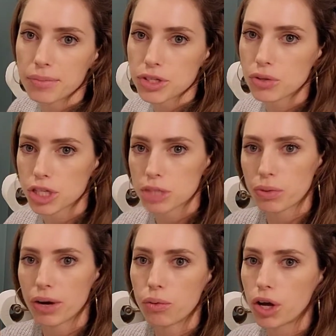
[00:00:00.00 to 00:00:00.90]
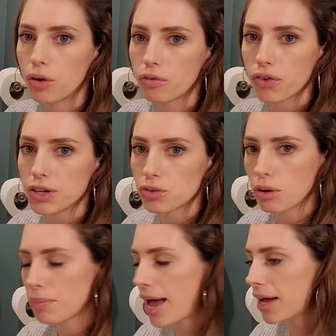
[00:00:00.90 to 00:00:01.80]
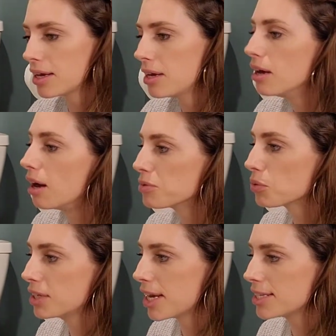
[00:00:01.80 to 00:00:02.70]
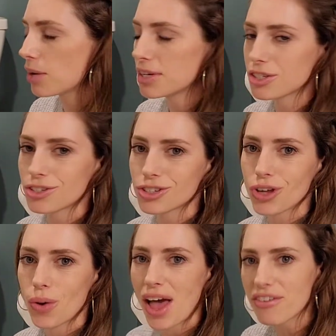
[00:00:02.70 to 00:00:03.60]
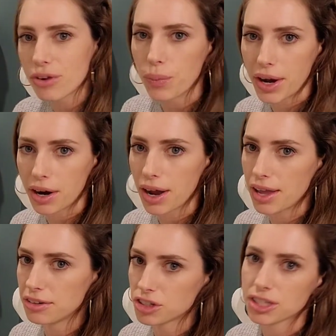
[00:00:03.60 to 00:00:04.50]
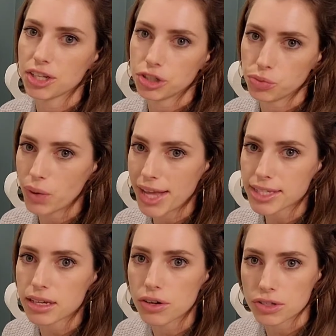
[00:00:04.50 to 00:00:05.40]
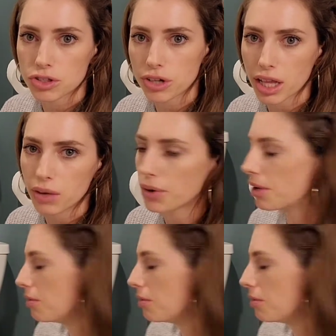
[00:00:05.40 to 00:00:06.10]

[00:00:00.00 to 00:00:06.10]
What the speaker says: so the spray will go front or back. It's really nice that way it doesn't just go everywhere and just get you wet. It goes directly where